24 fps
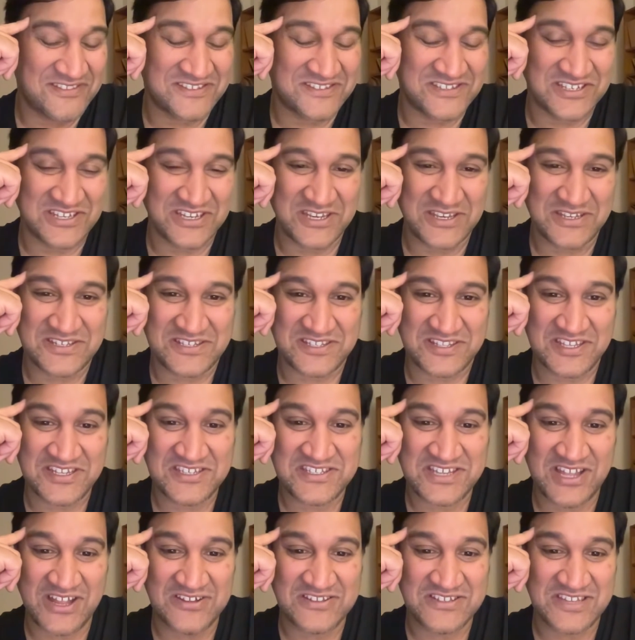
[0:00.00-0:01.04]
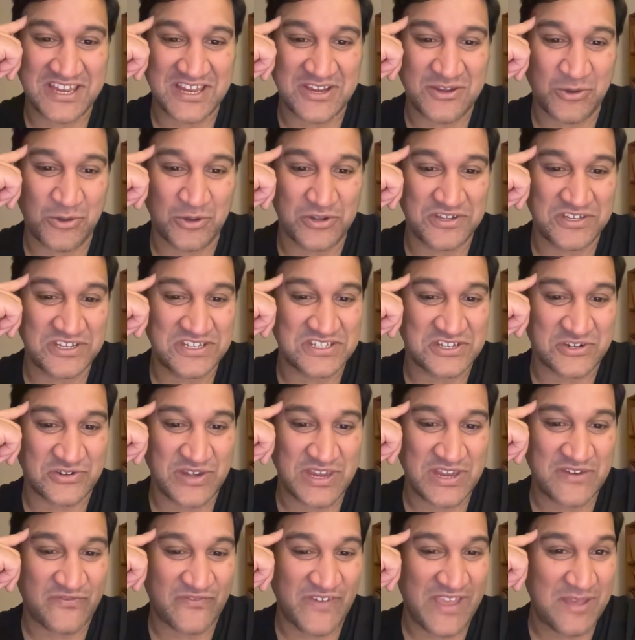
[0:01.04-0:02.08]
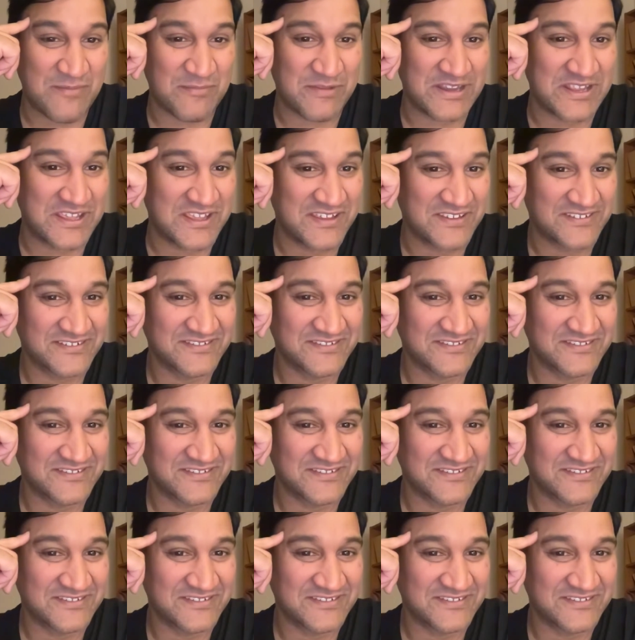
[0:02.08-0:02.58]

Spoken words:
Jeez, this sounds like Courtney's Greek family.